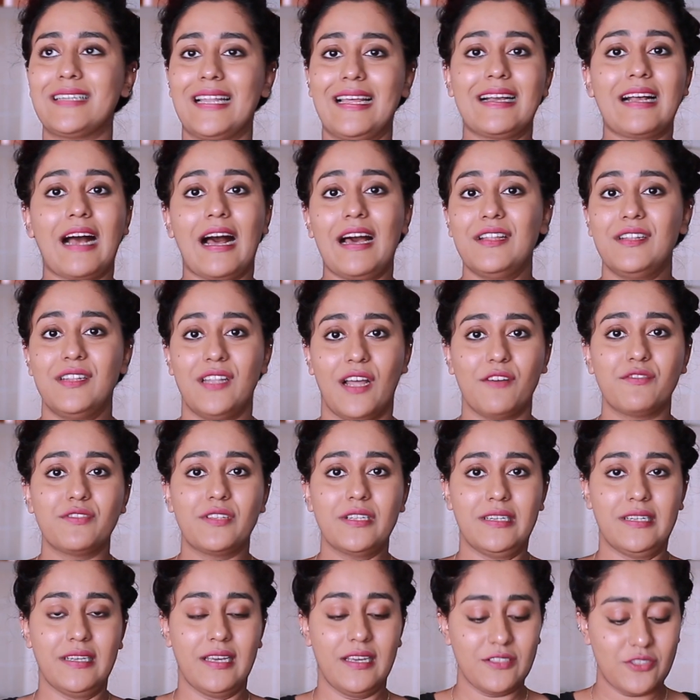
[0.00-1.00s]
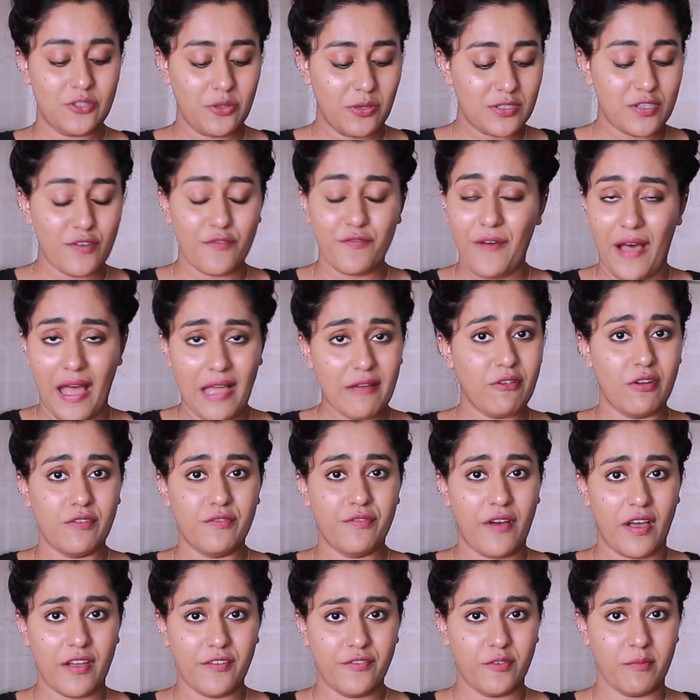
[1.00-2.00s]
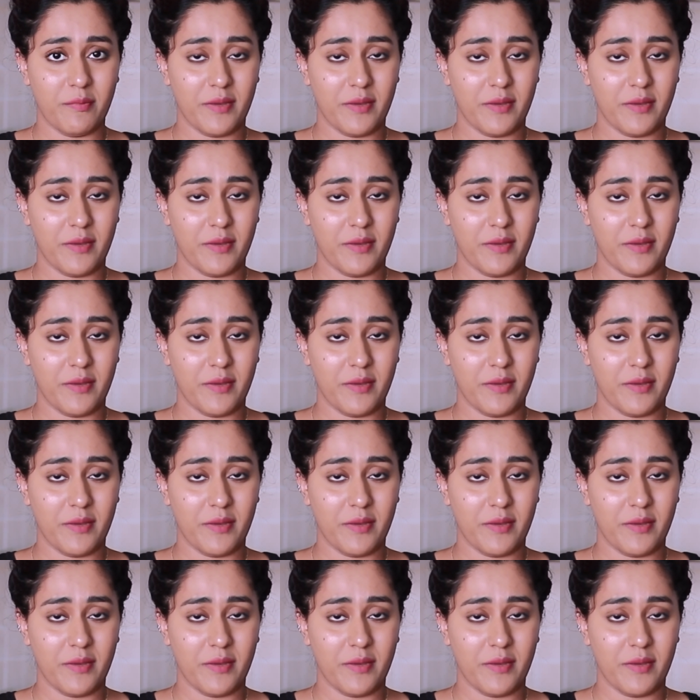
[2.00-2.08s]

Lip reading: Like, I love the taste, so it's a 5 on 5 for